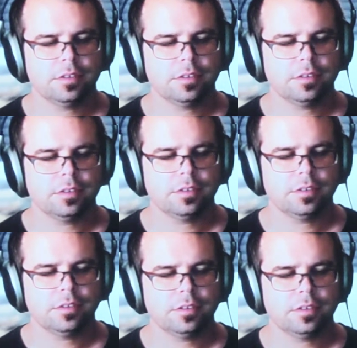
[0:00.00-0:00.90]

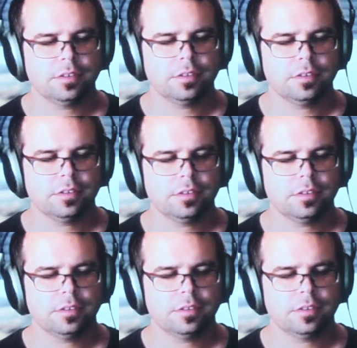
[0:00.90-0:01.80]

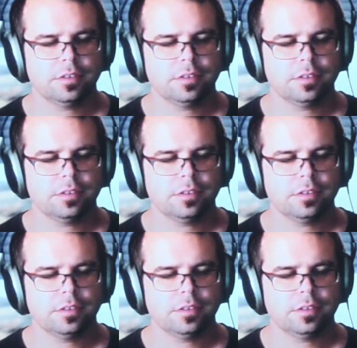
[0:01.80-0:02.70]

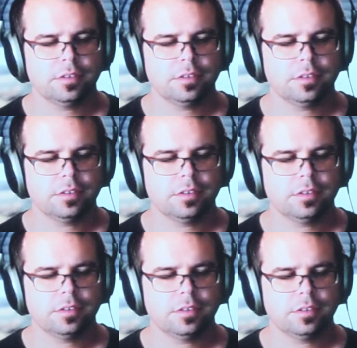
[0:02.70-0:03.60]

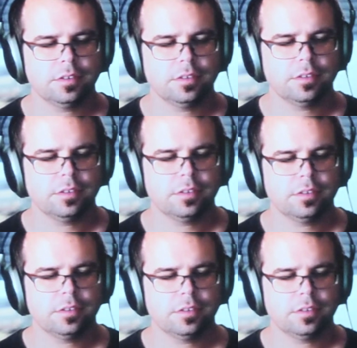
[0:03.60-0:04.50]

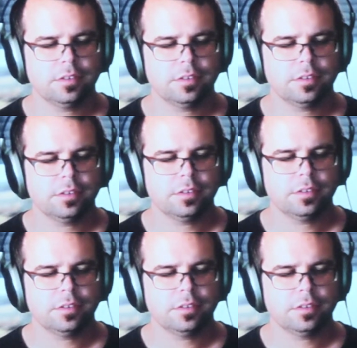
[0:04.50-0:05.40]

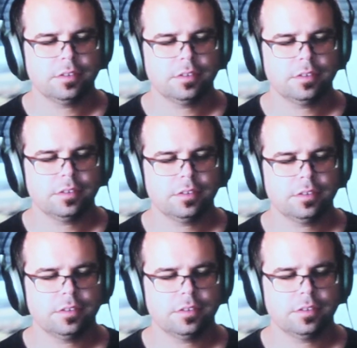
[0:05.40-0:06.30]

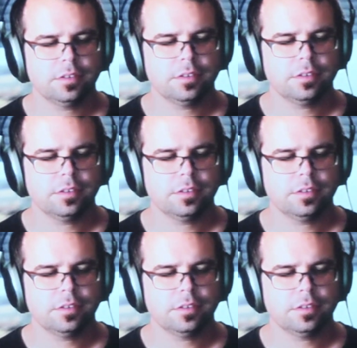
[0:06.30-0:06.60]
(not speaking)